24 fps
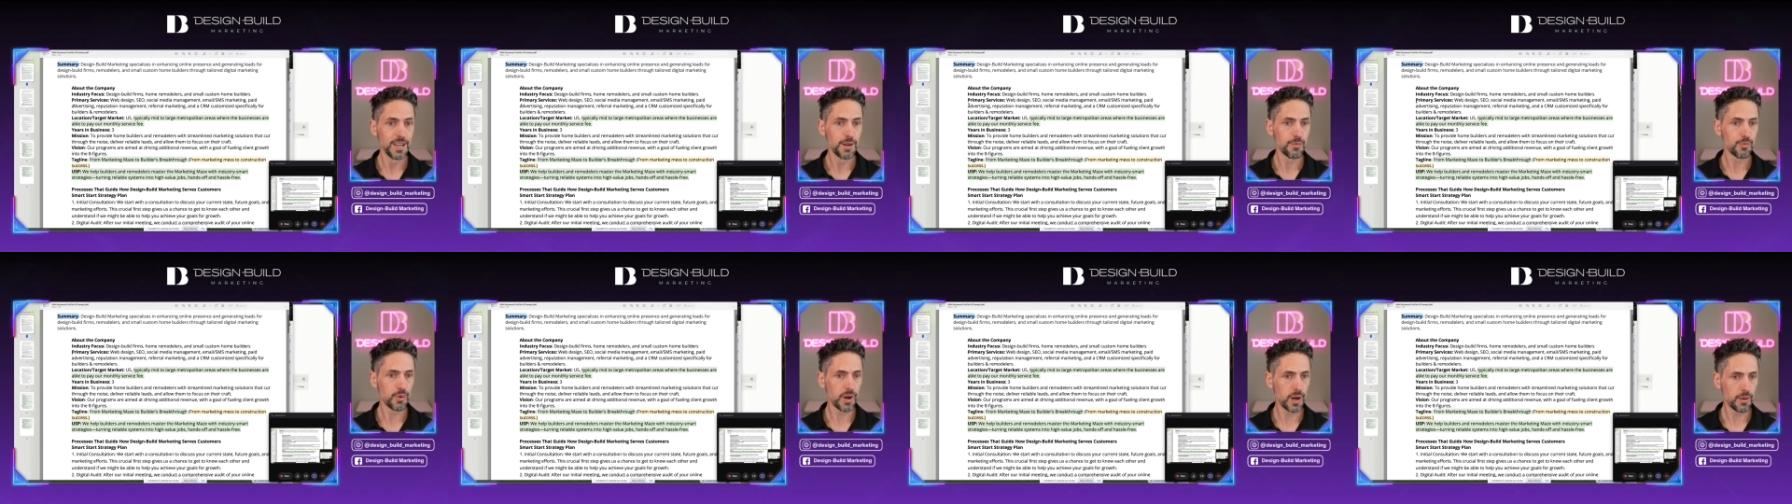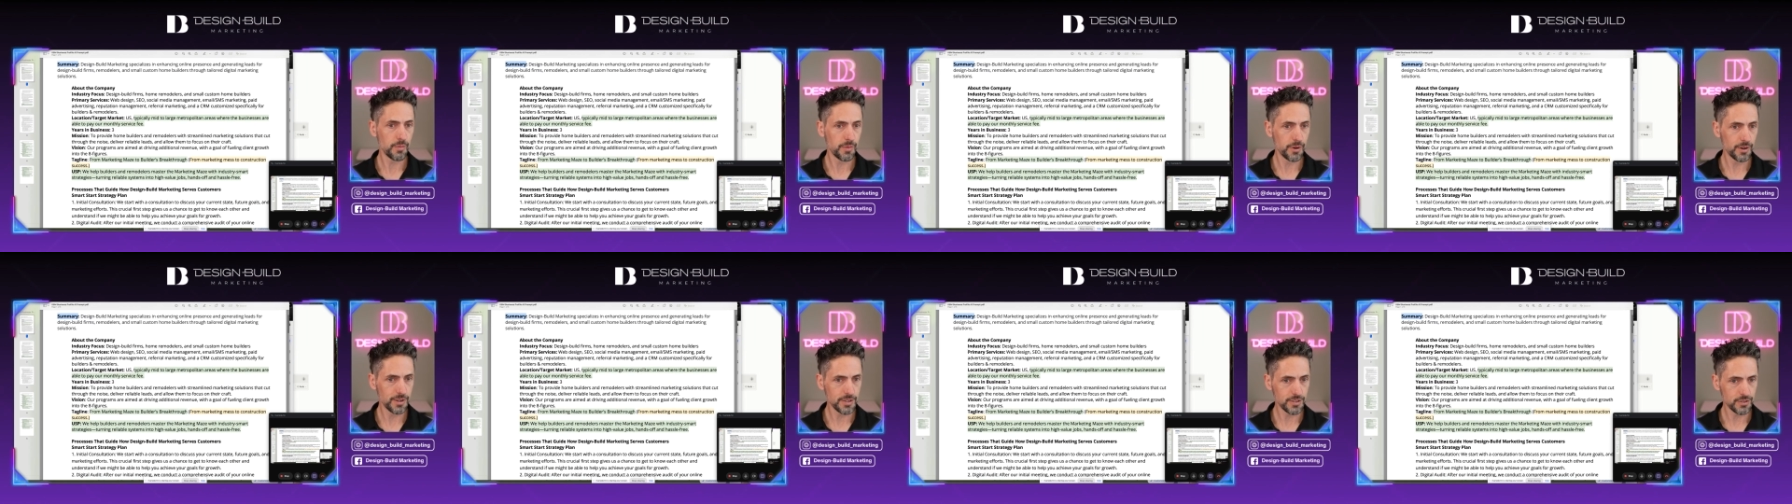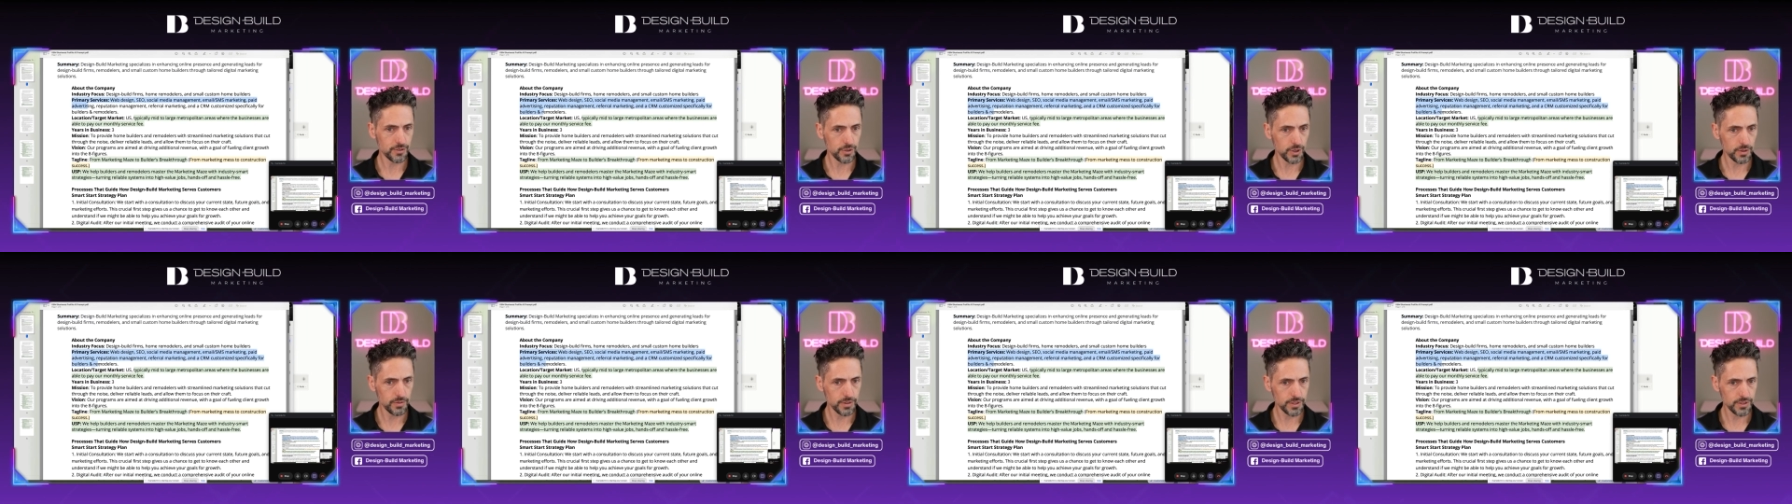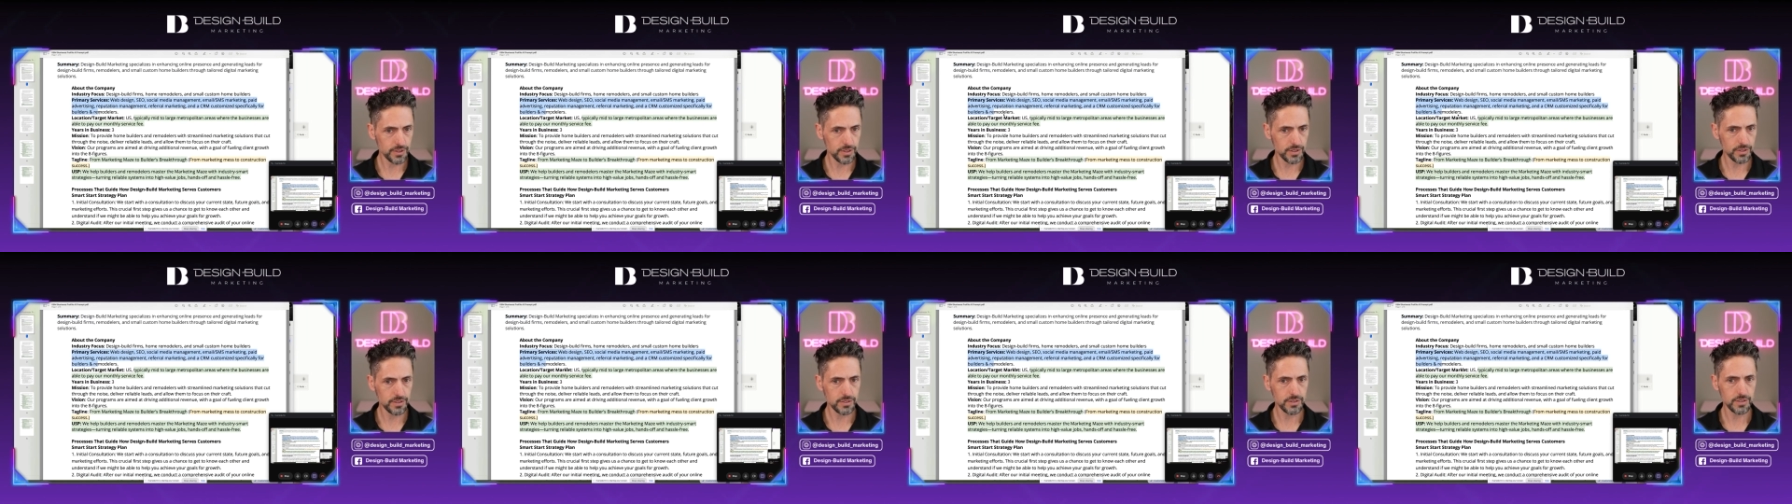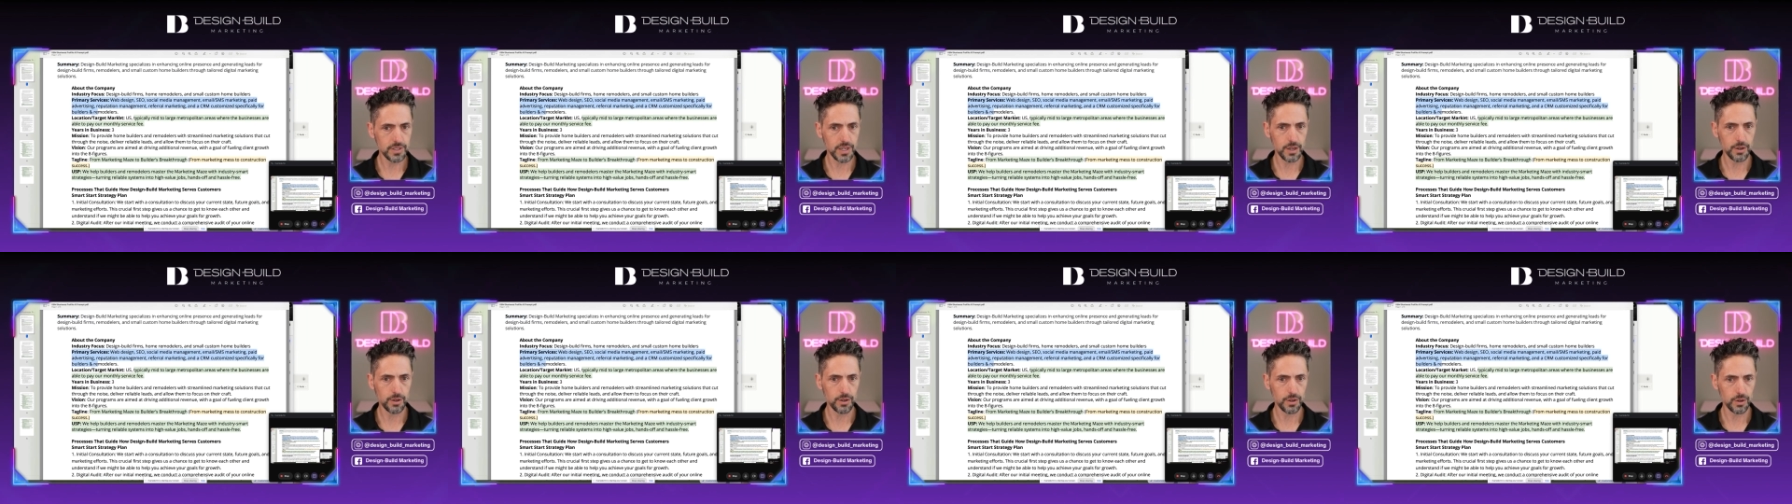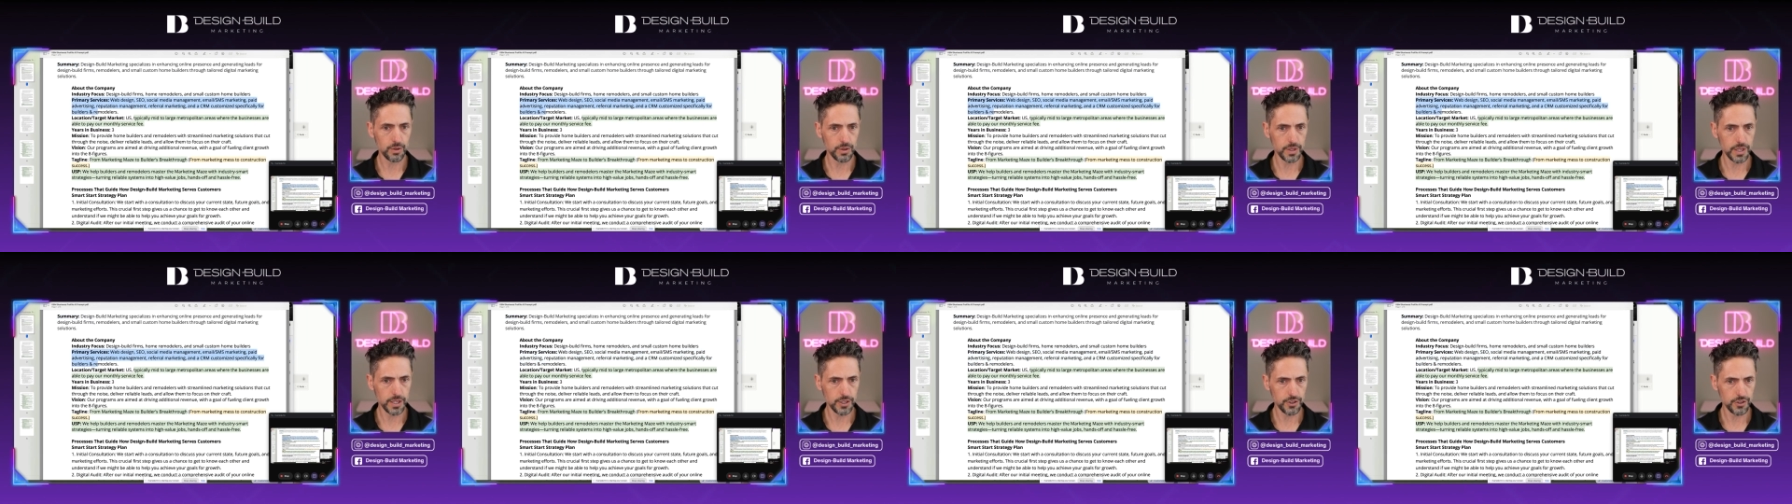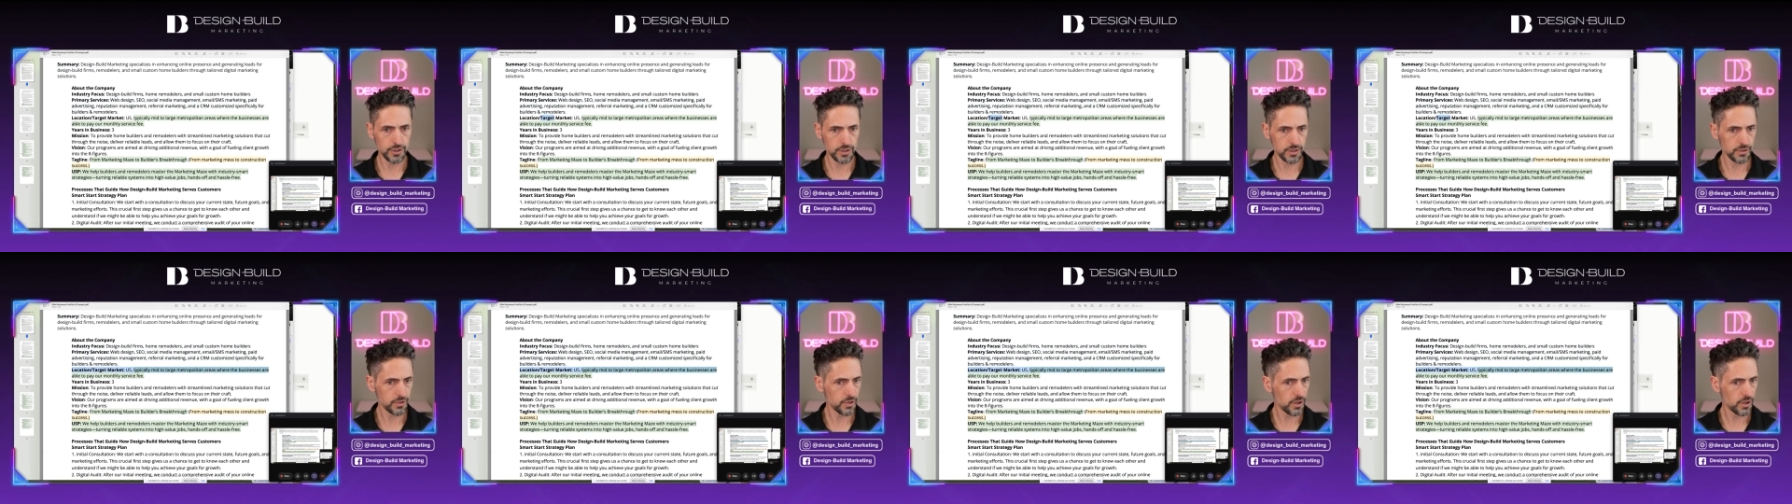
primary services, our location,